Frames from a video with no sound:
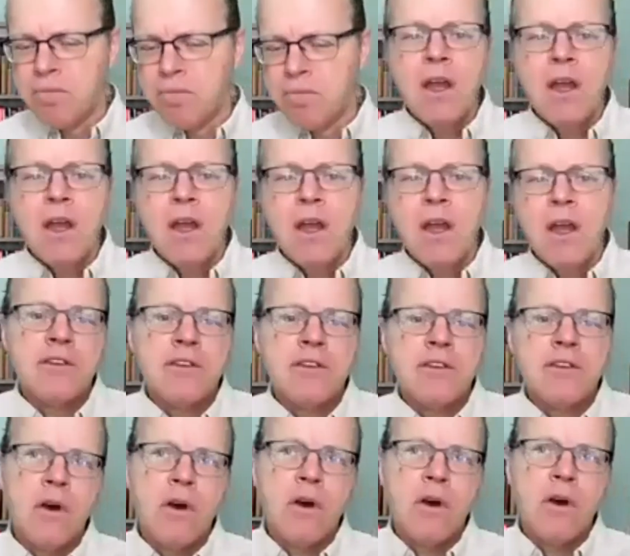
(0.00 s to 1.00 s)
And
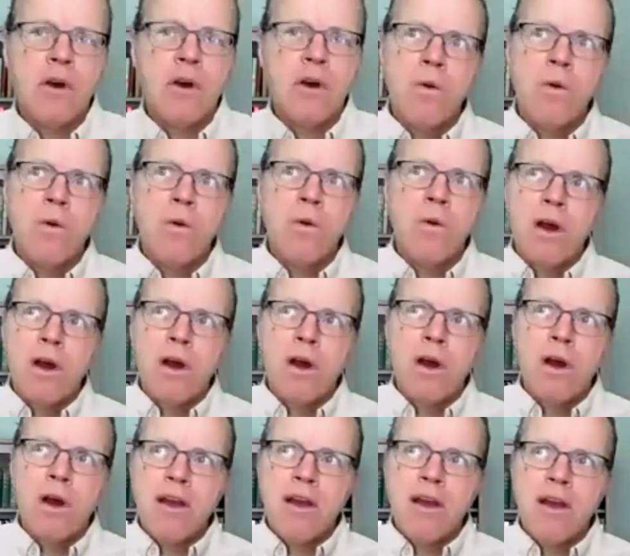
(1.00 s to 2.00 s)
so
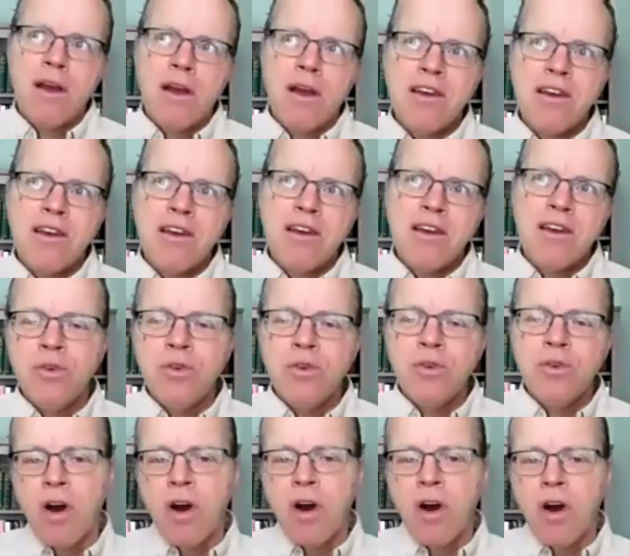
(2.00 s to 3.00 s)
if you
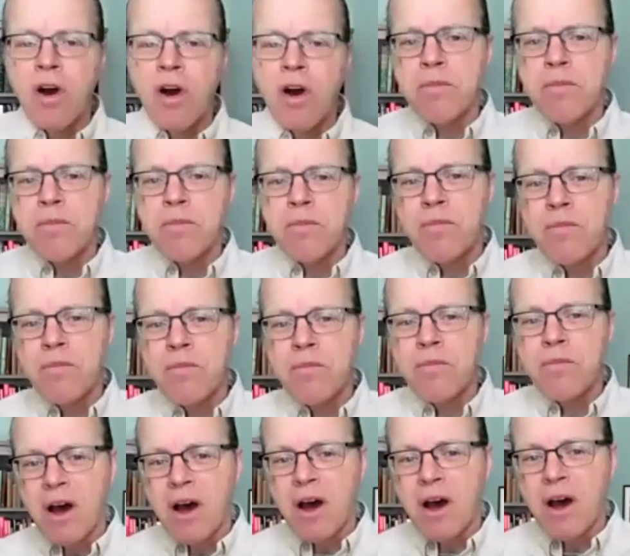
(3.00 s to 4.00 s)
are
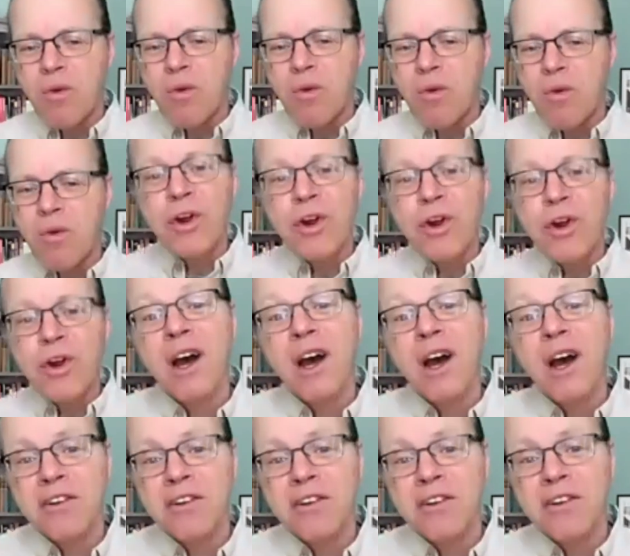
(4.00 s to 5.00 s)
working on
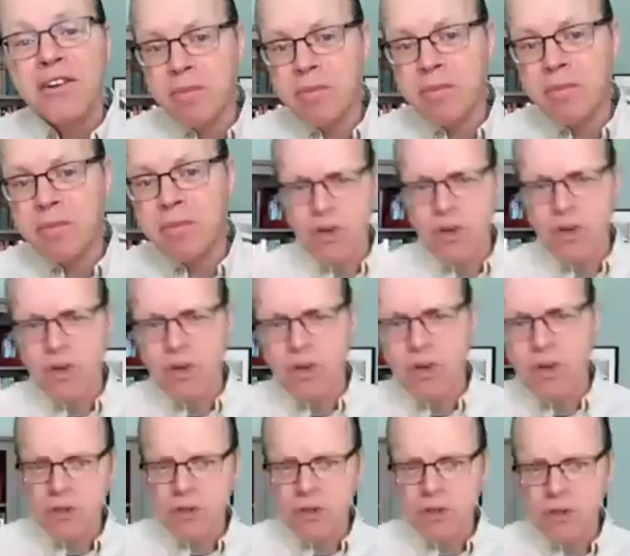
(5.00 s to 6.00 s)
developing your
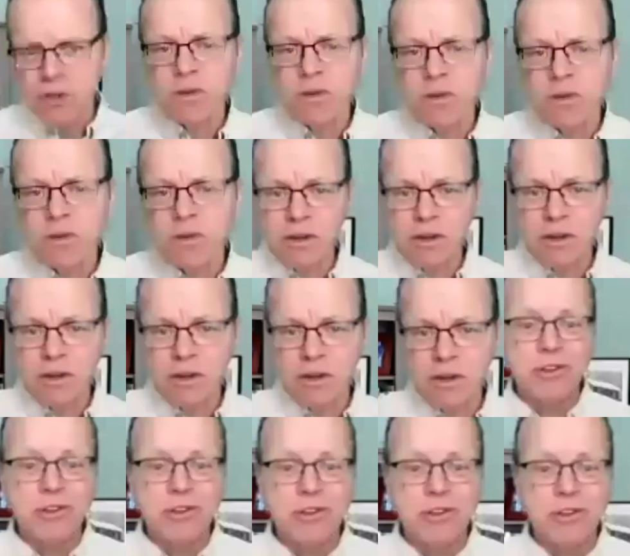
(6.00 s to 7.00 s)
emotional
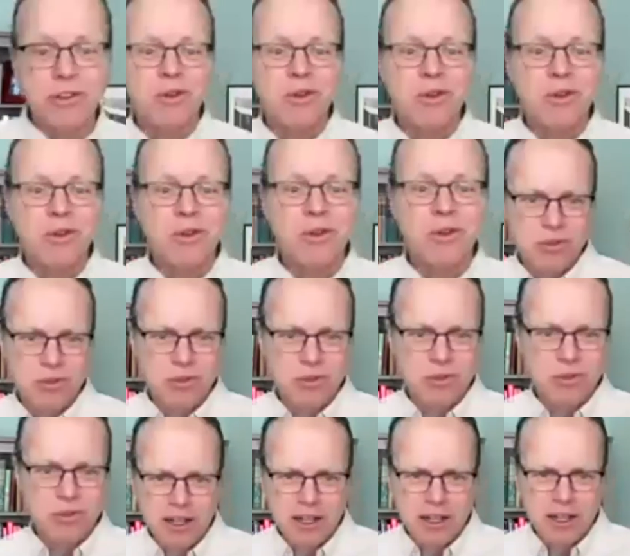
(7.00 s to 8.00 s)
quotient, your emotional
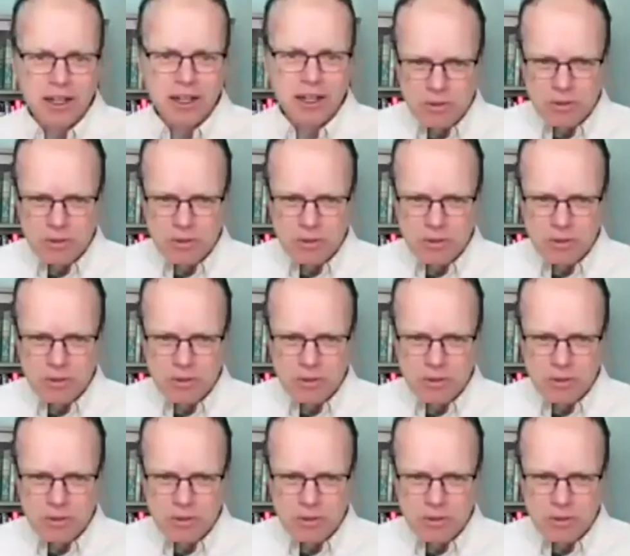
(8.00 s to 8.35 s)
intelligence,